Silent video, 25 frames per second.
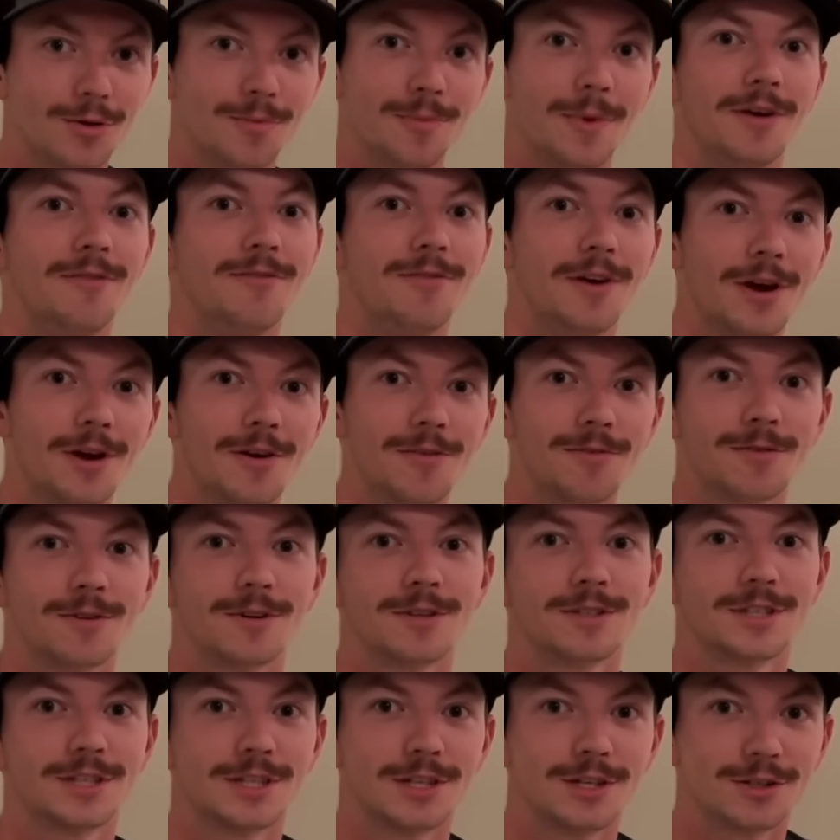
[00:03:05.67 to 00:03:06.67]
my very
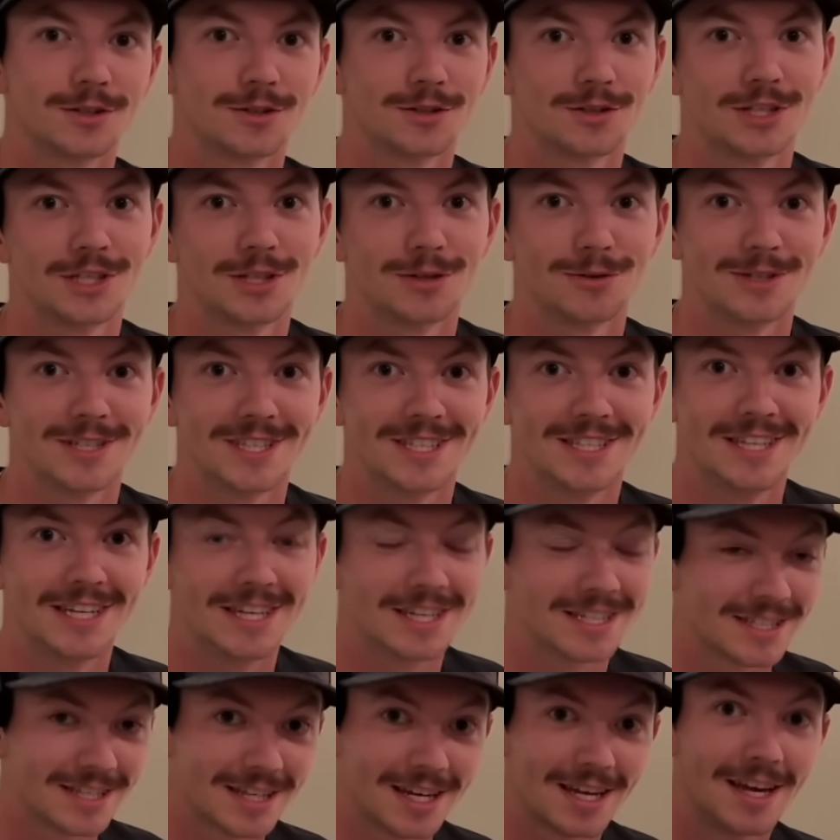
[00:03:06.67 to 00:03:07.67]
first Signature Series
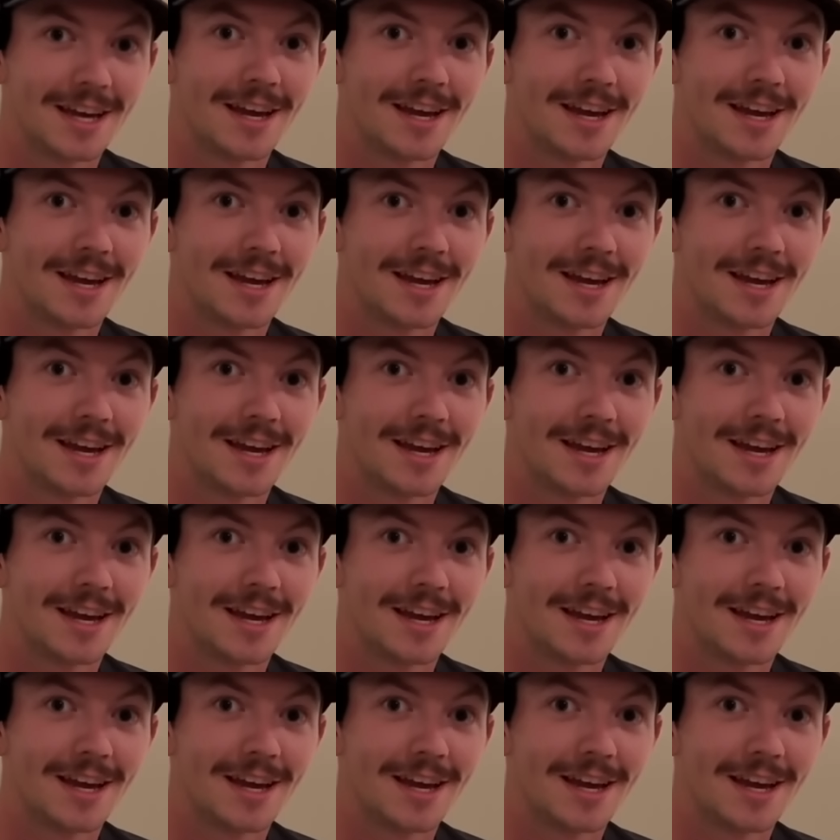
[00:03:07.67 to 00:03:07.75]
disc.